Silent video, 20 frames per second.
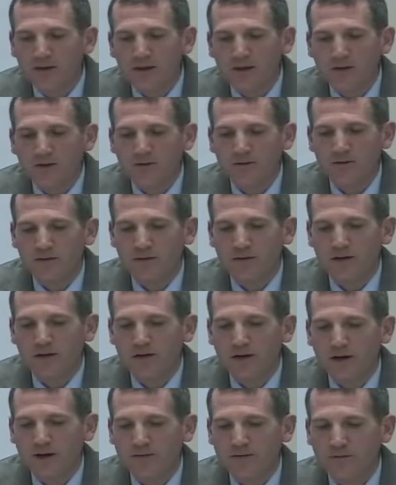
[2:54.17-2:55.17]
You see the
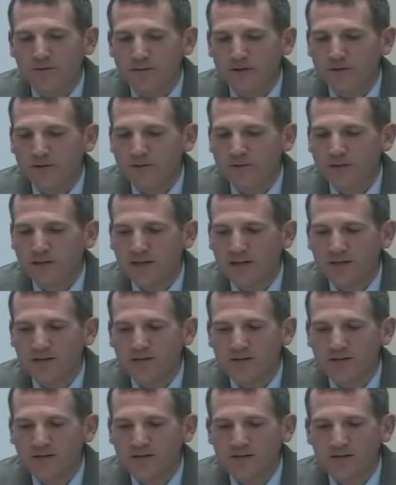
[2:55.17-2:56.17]
cost for
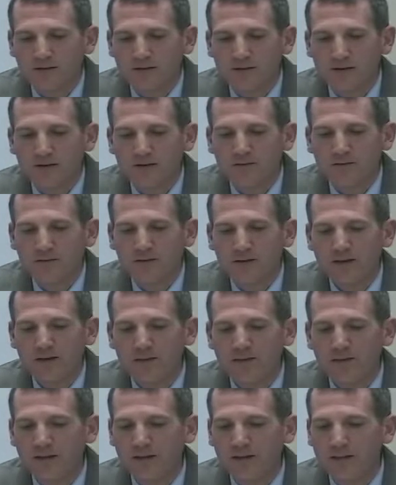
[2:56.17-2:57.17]
negotiations, the legal
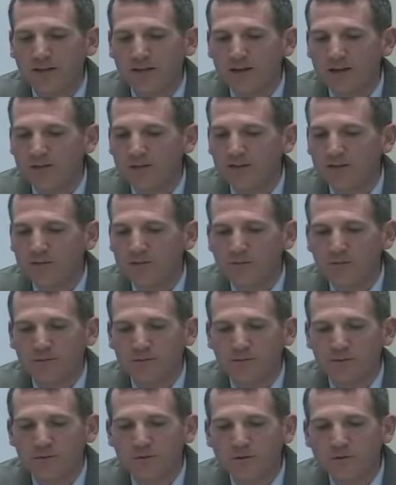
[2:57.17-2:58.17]
fees, the athletics and
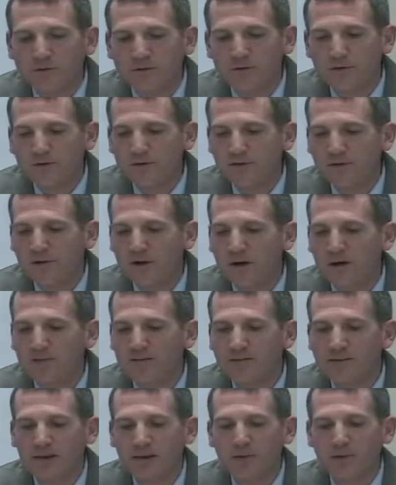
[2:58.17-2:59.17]
food service
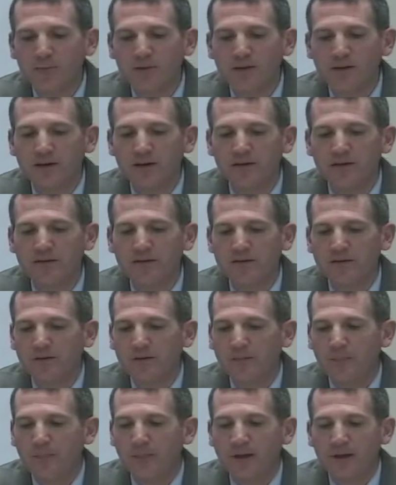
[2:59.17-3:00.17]
offset because
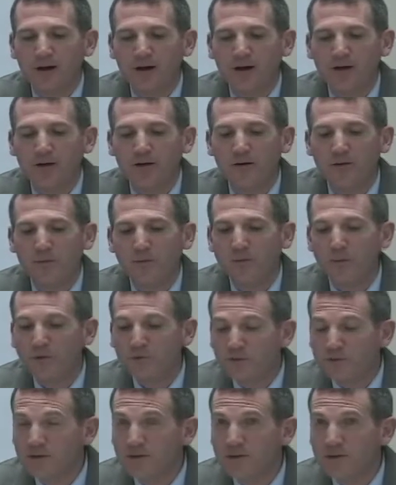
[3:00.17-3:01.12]
they are mostly